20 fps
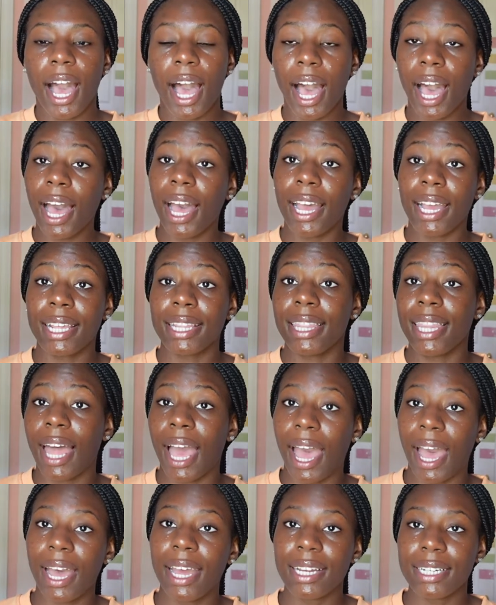I
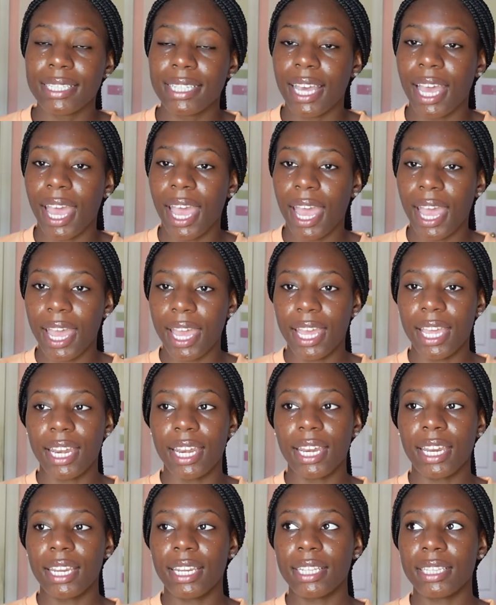lacked
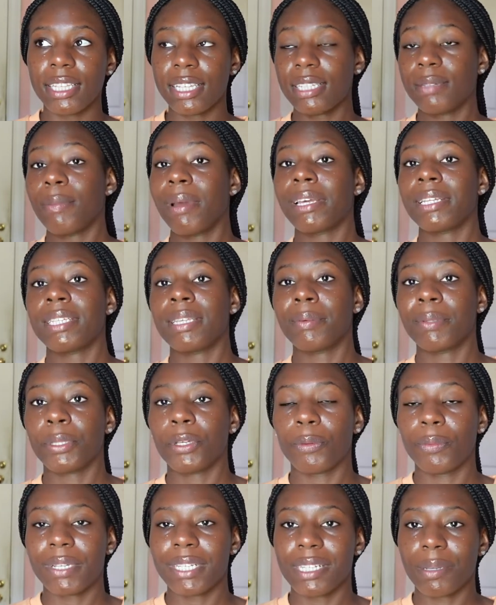and this might seem a
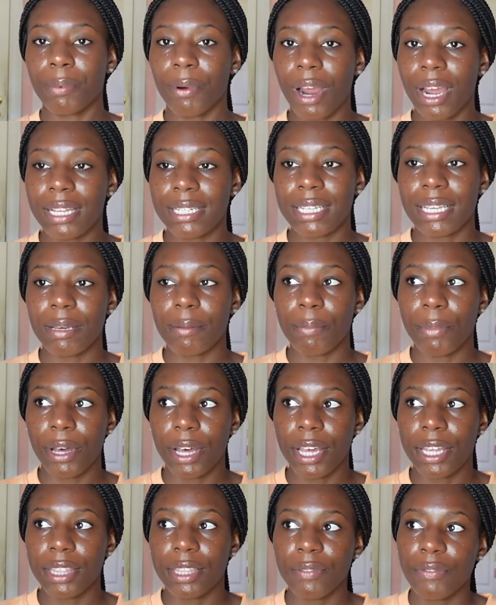little bit surprising
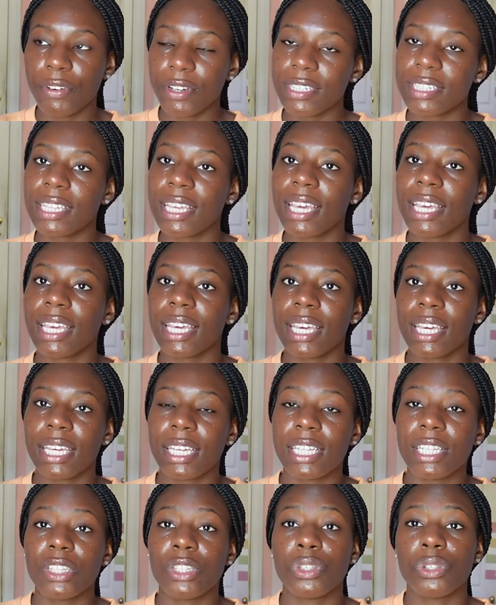but the first thing
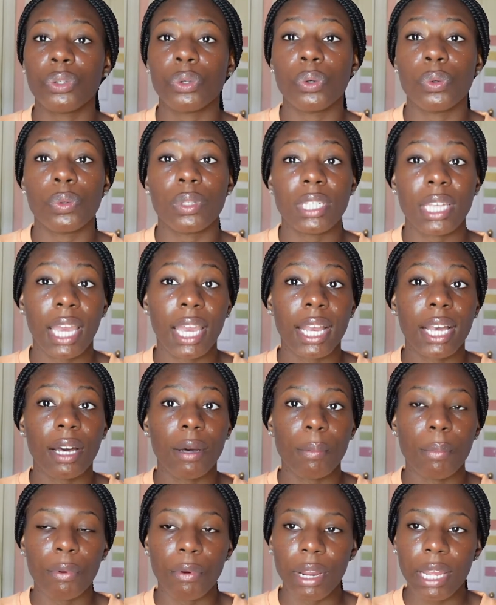is to take
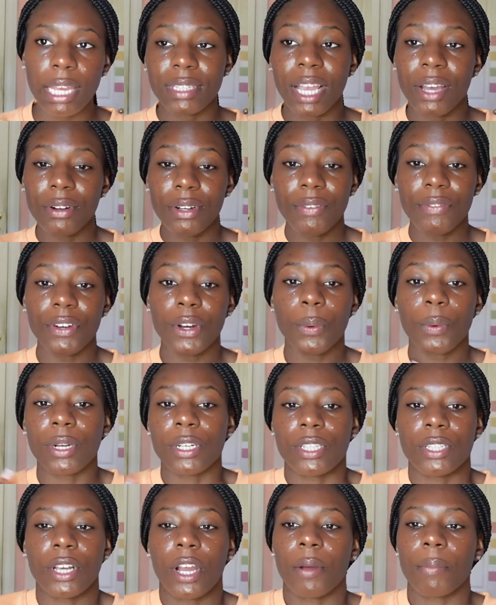a break. I don't even know where to
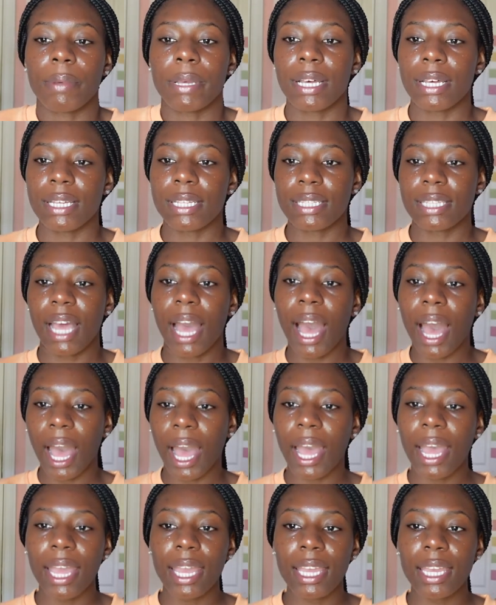start because
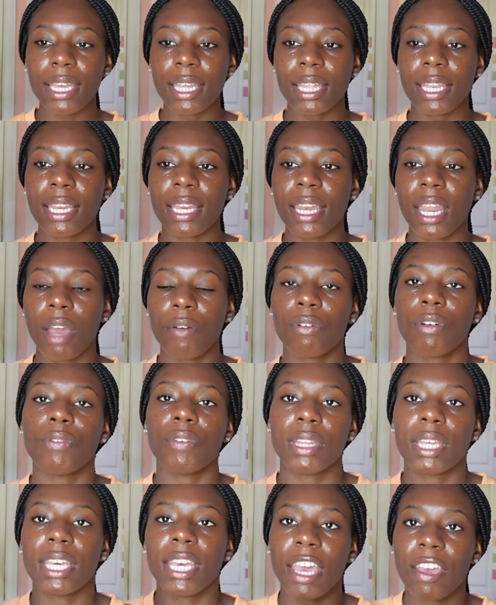I never
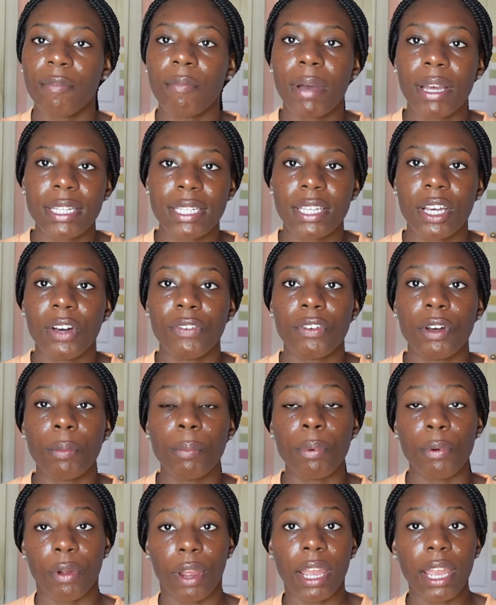really gave myself a
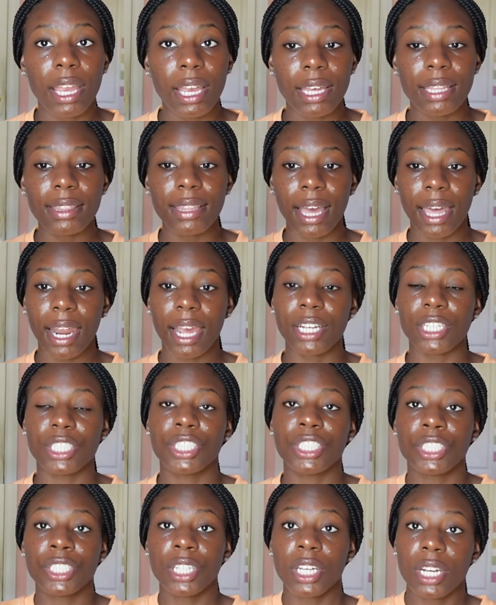break that I
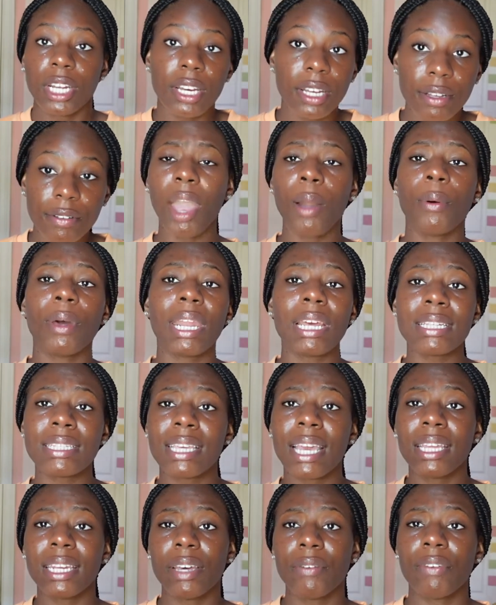should have and when I
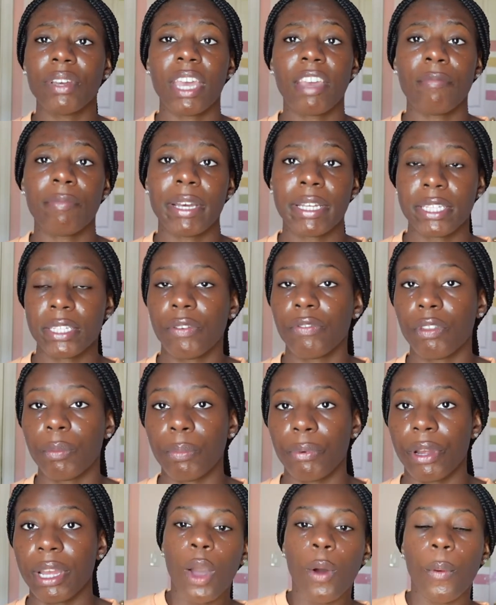say I never gave myself the
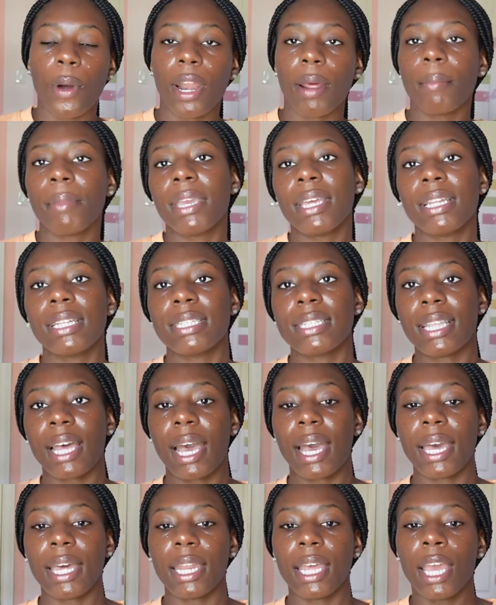break what I mean is
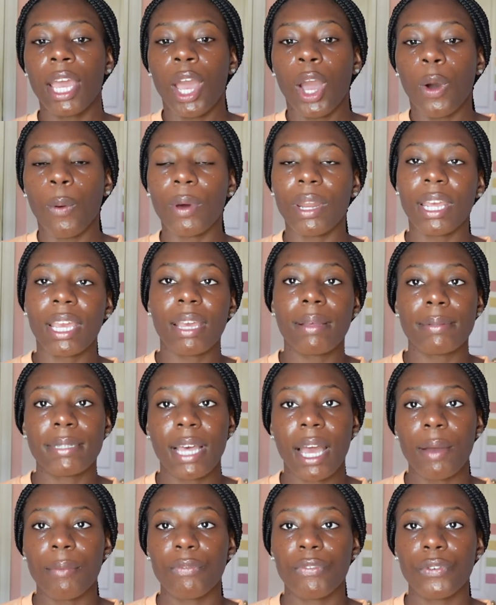that when it came
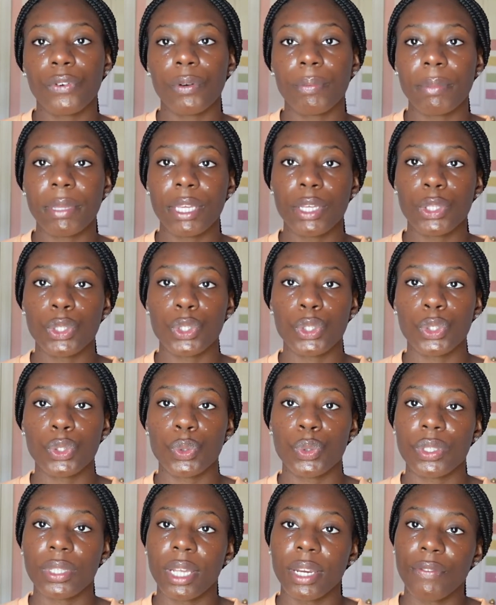time for me
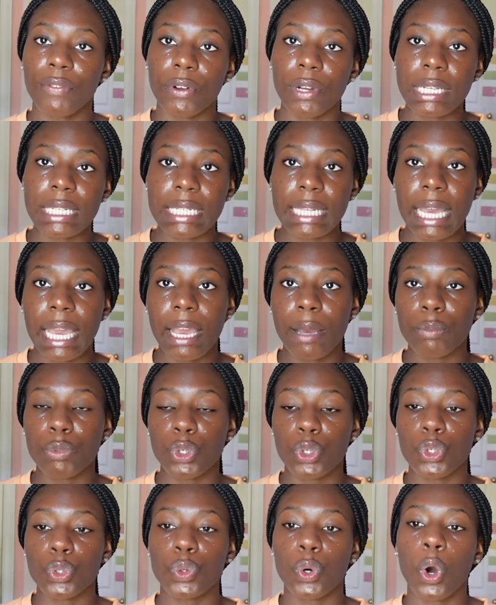to study for exams
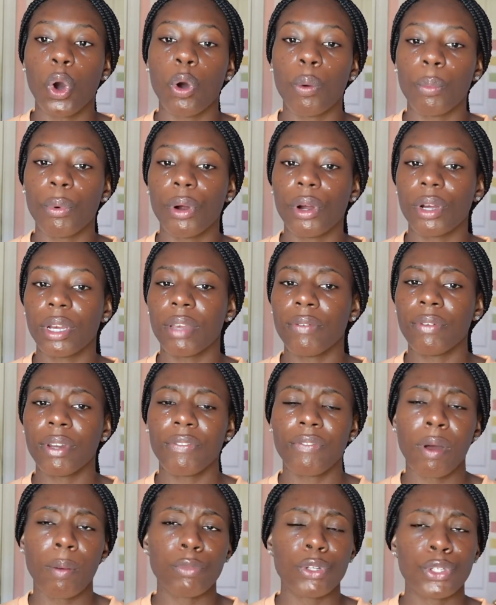or do homework even
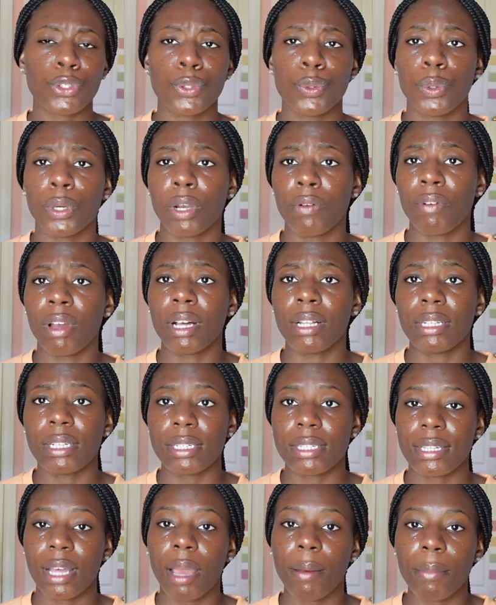if I'm just doing a regular
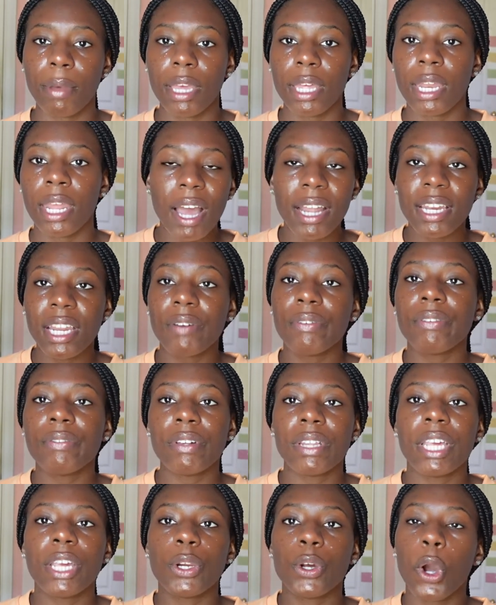assignment I never
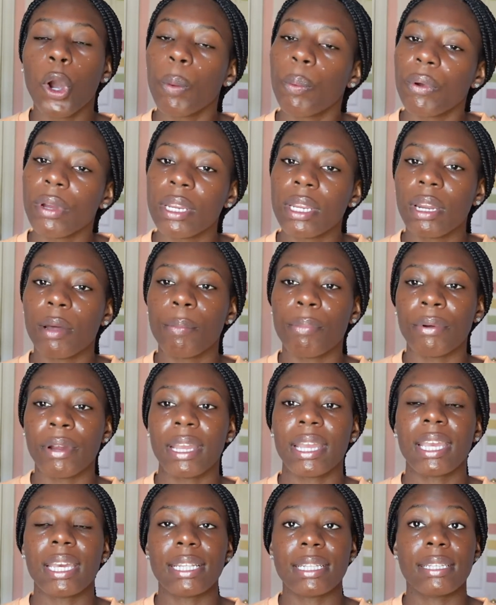really incorporated a
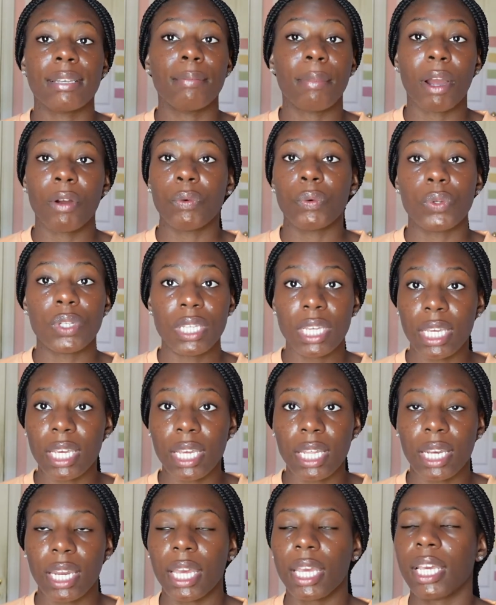break into my
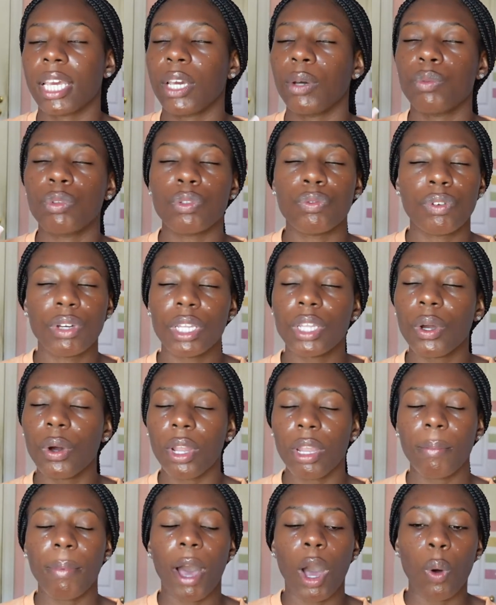routine like it was really
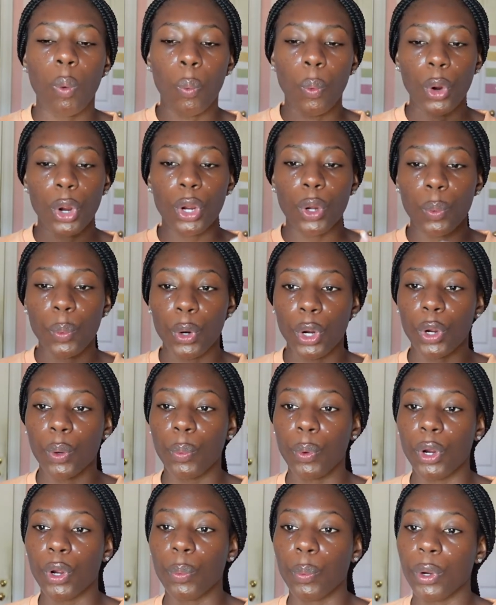all about work work
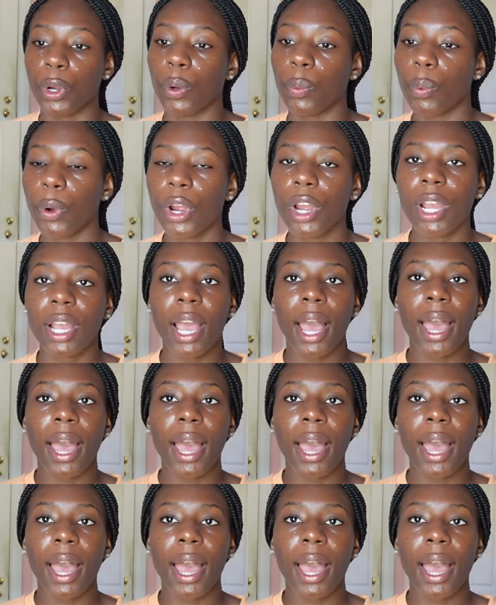work work work.